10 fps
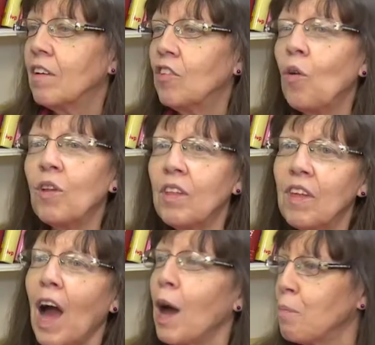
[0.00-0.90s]
totally
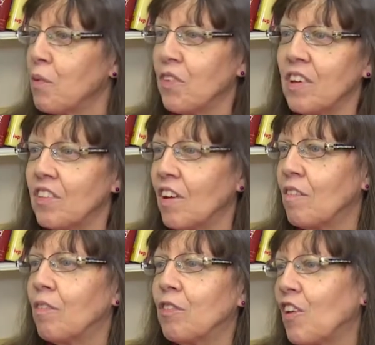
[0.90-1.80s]
the opposite
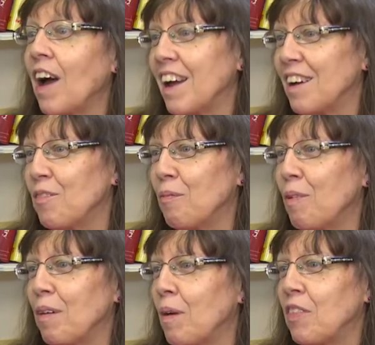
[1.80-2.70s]
of shy
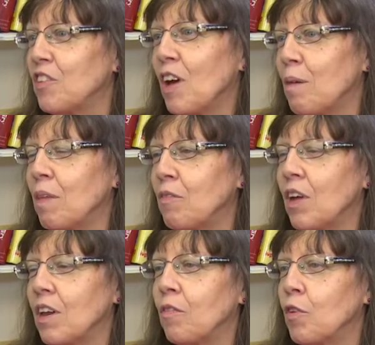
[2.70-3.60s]
by the time they've
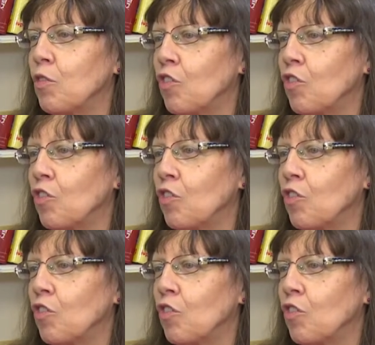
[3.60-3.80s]
done a few